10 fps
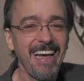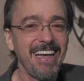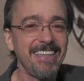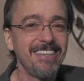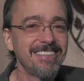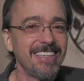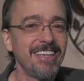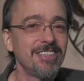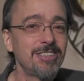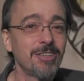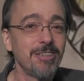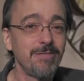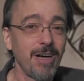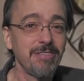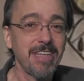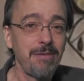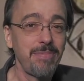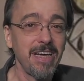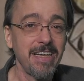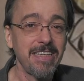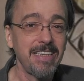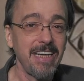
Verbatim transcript: And there's another story involving that band